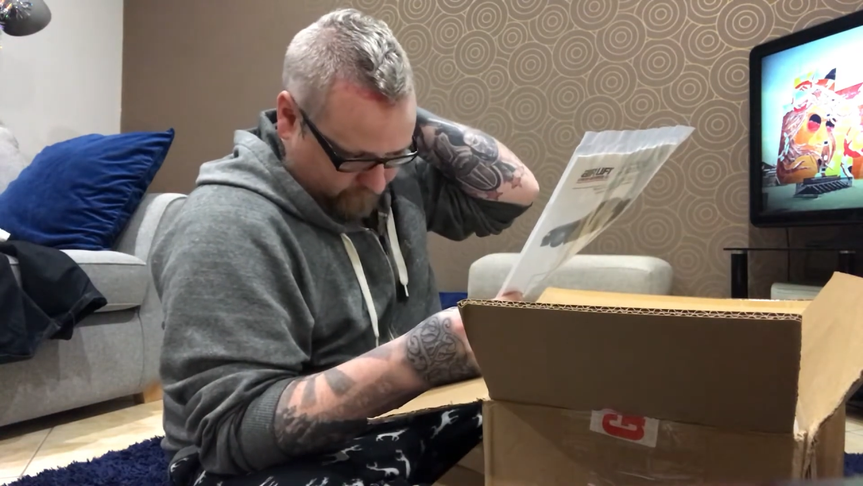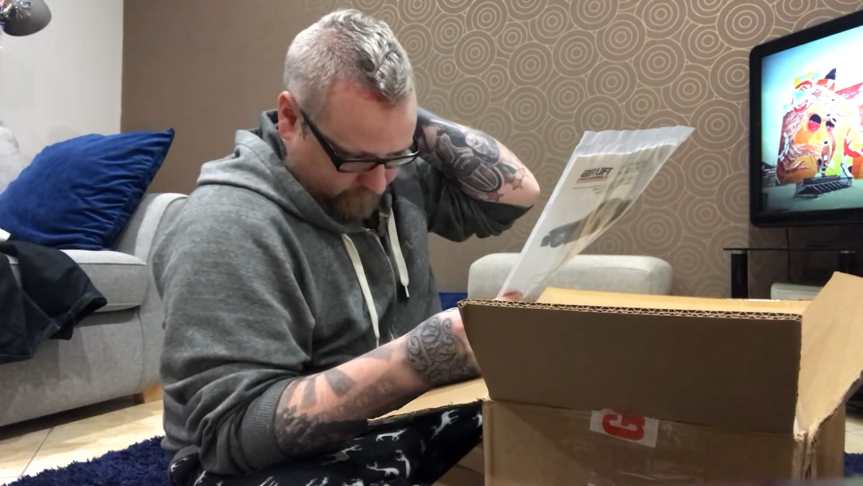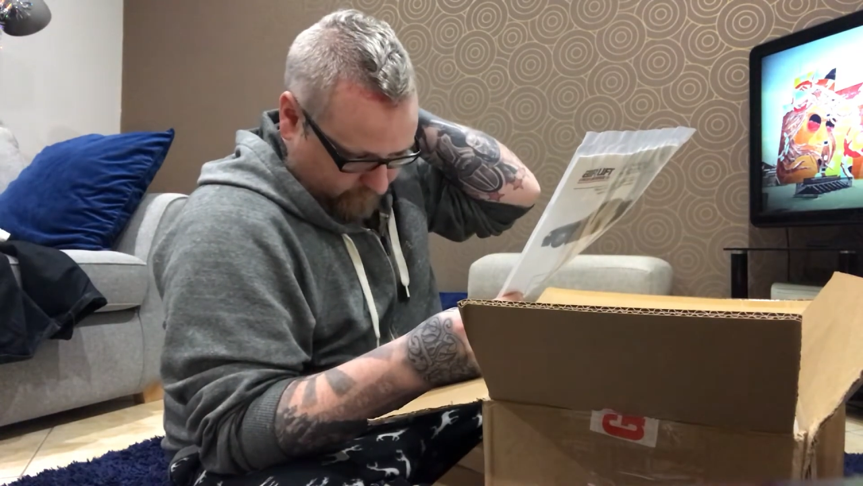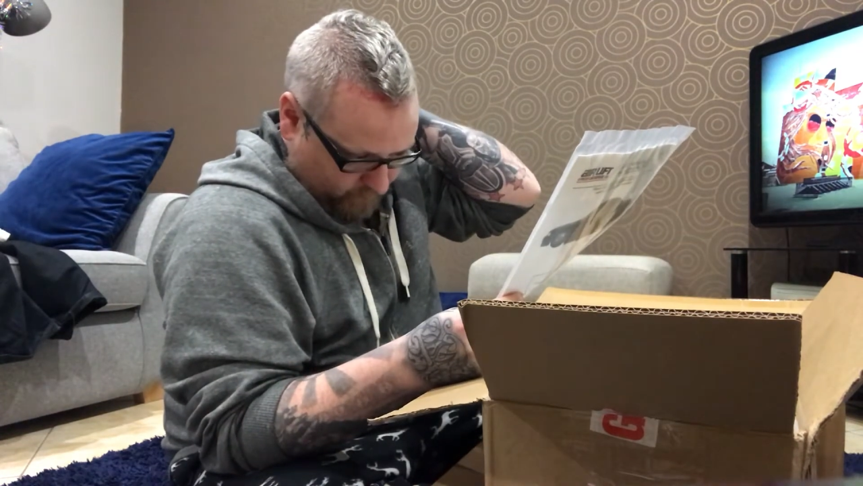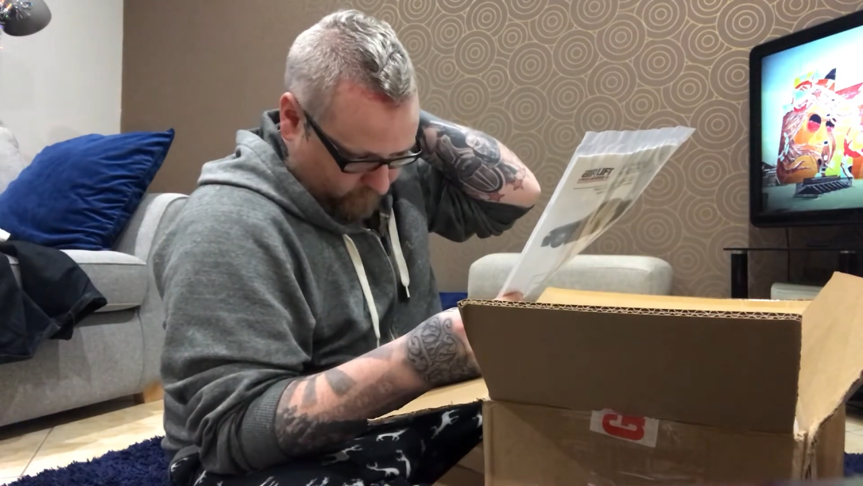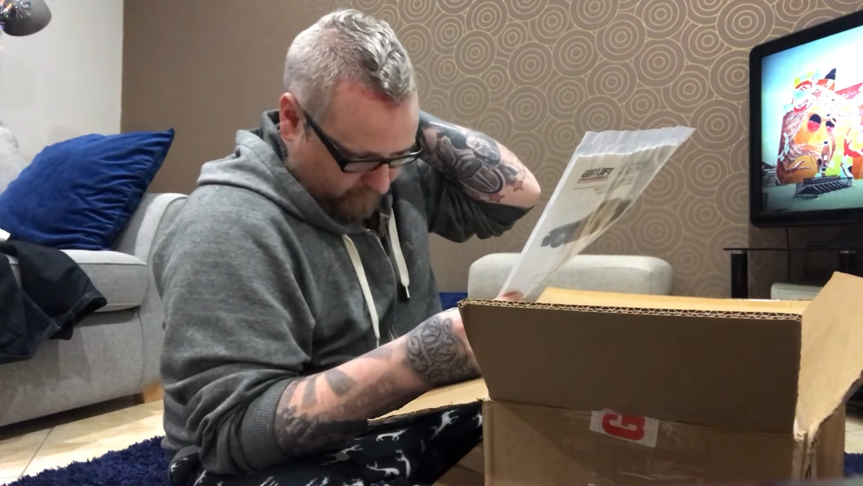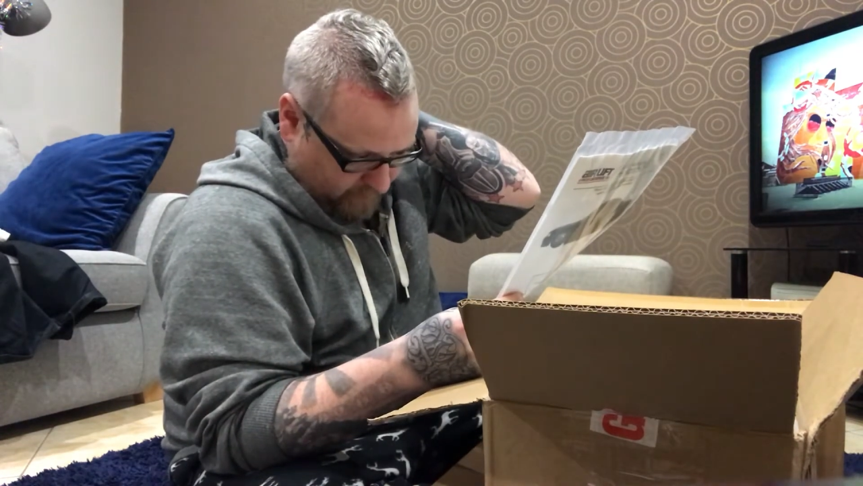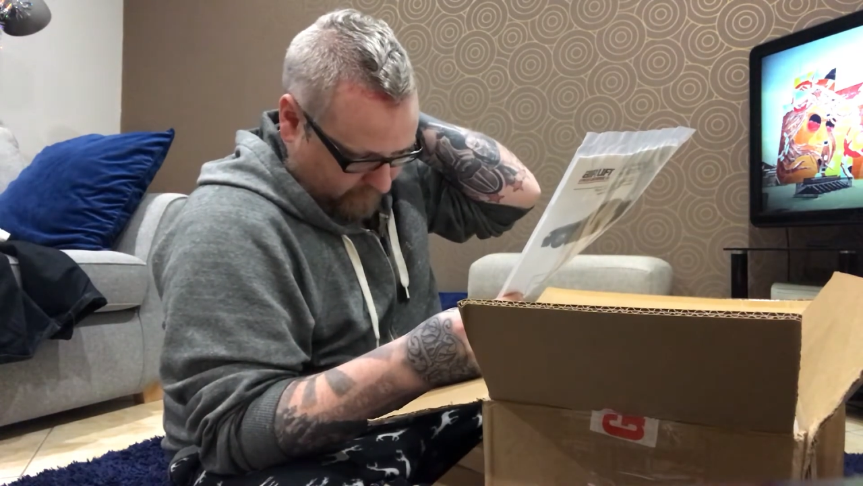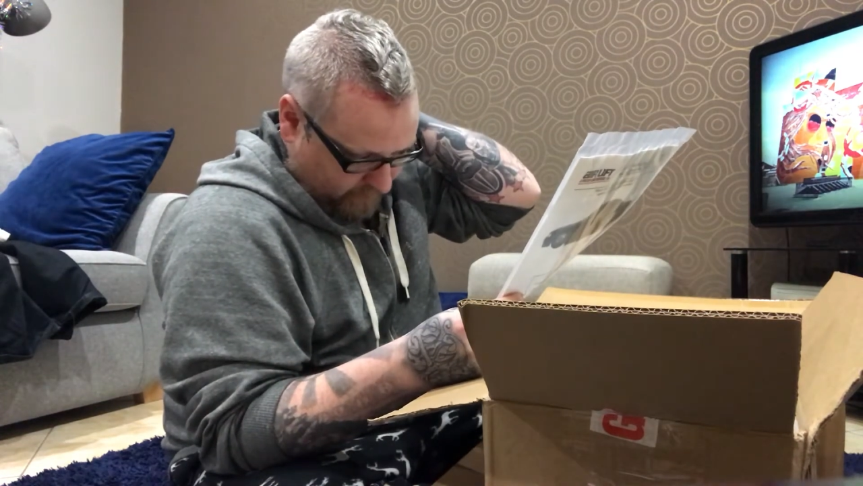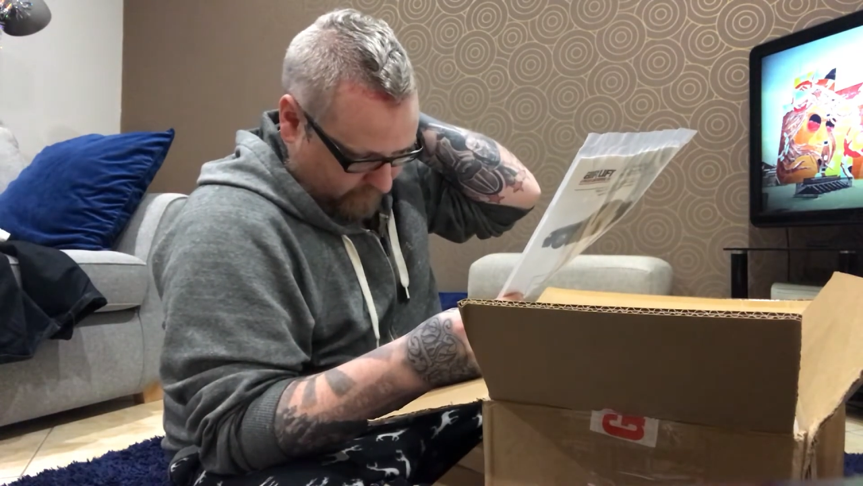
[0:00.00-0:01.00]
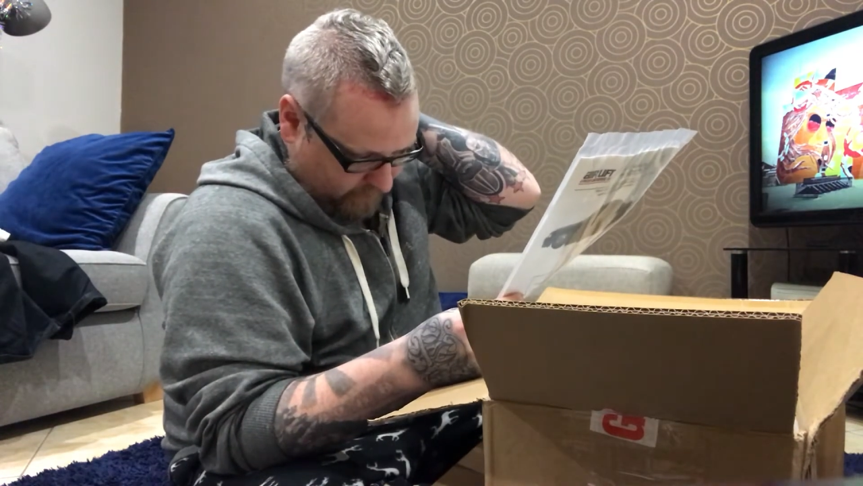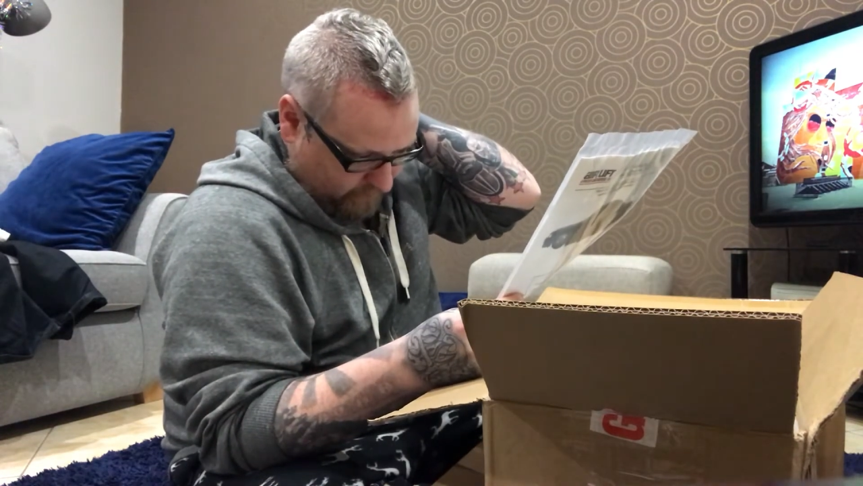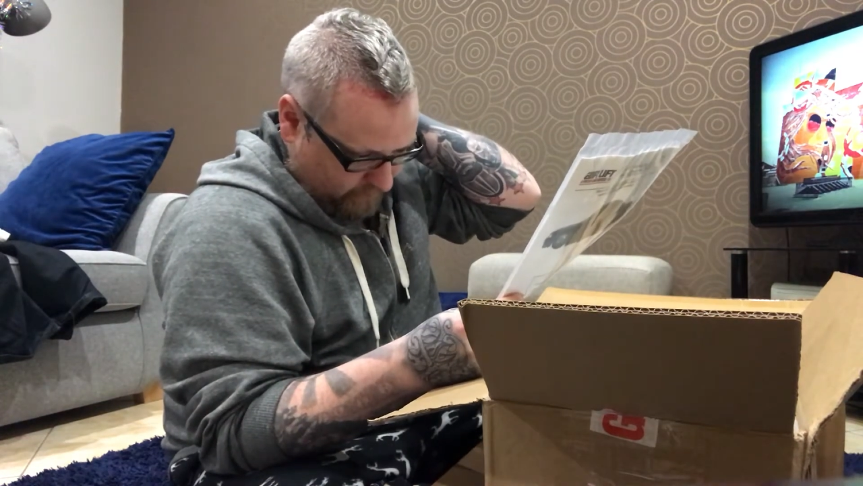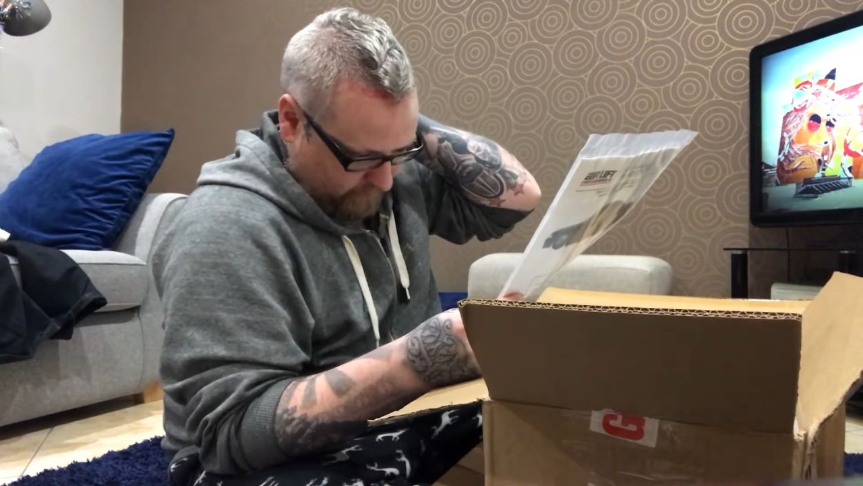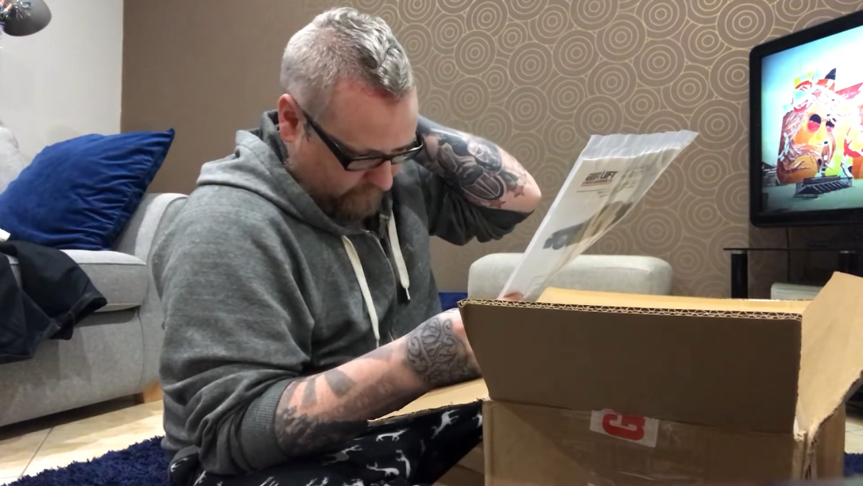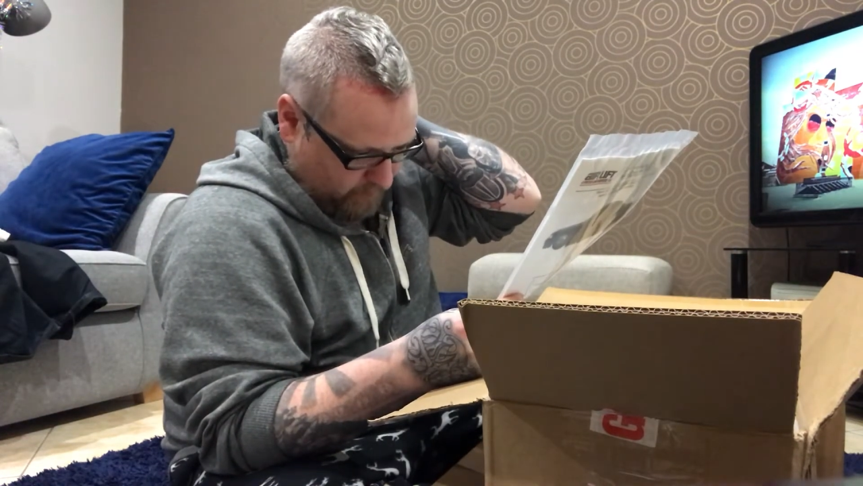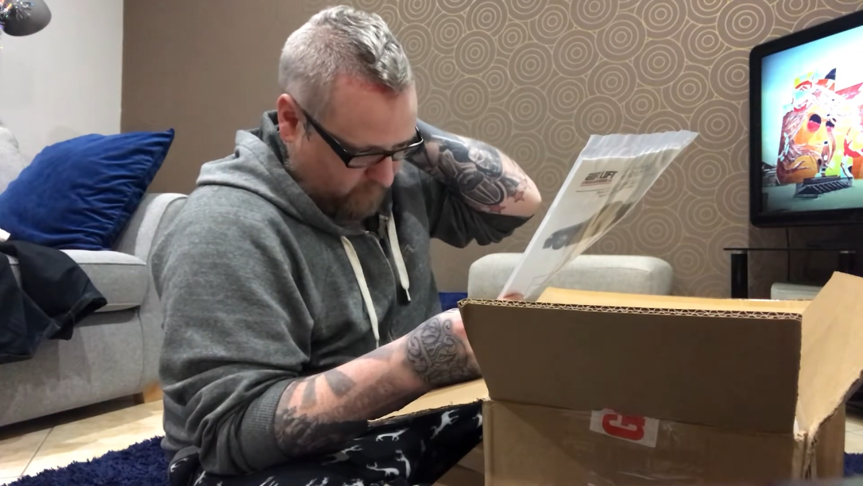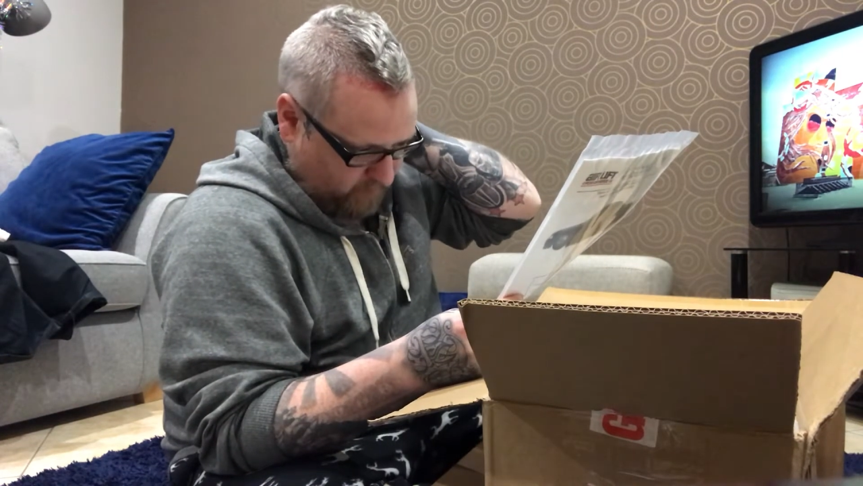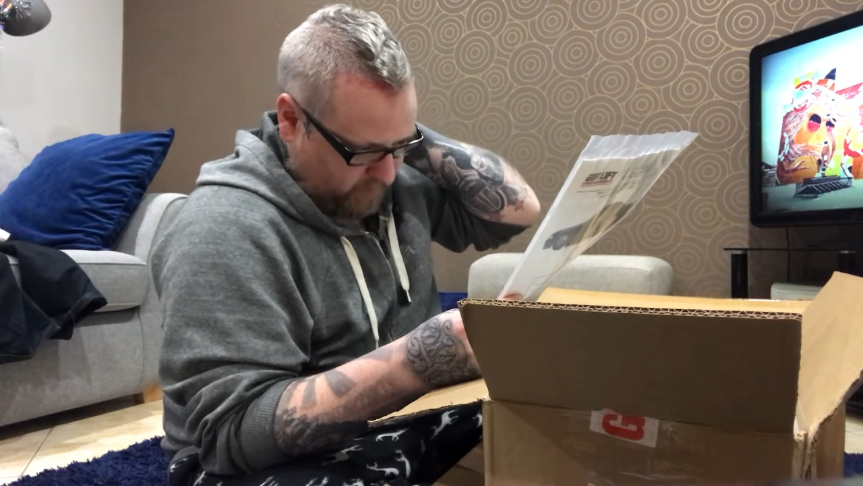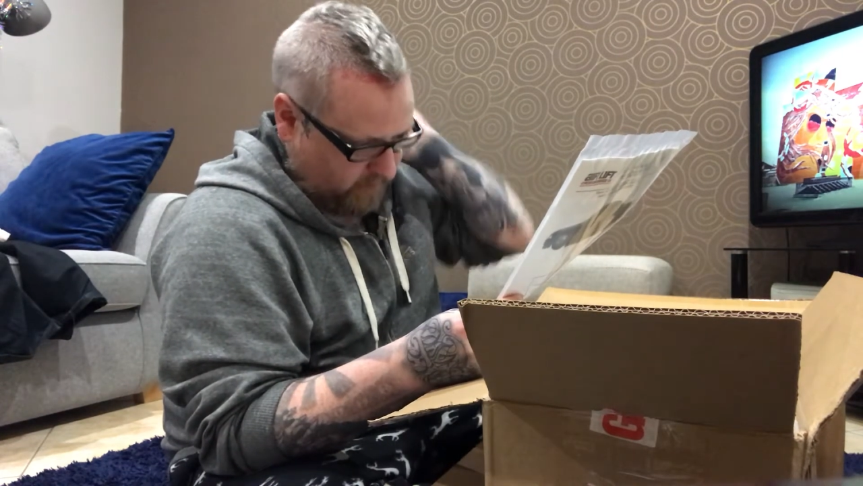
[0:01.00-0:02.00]
website. It didn't seem to
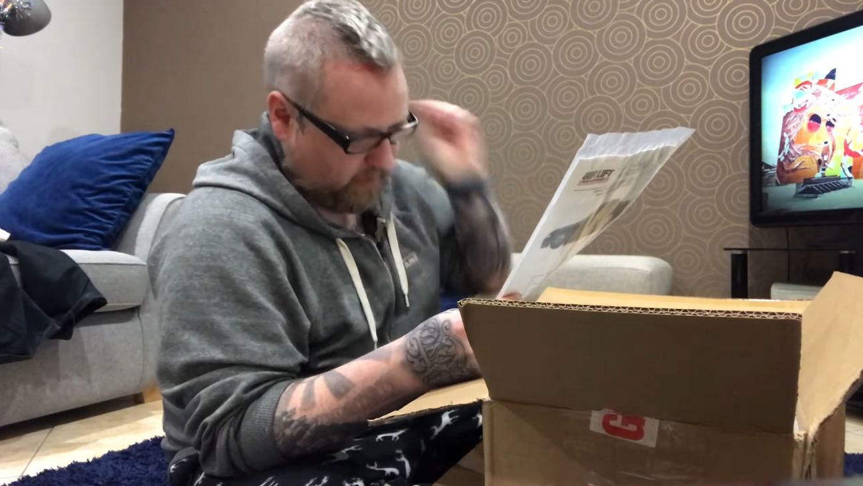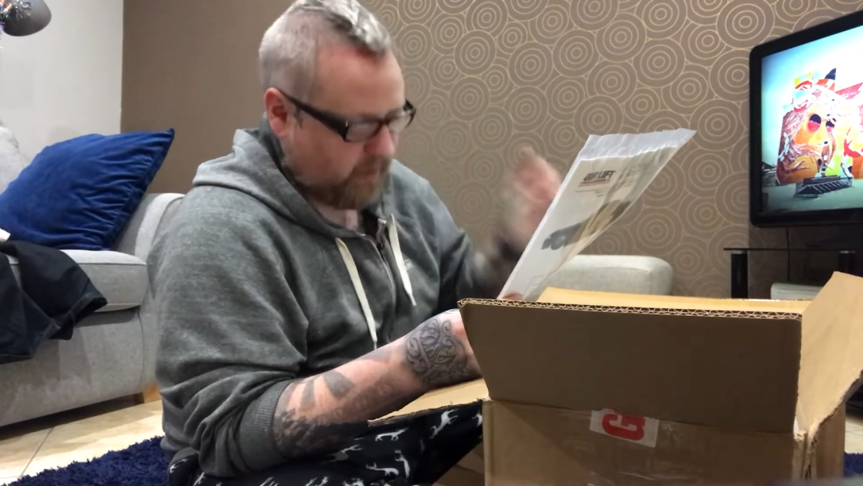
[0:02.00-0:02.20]
be,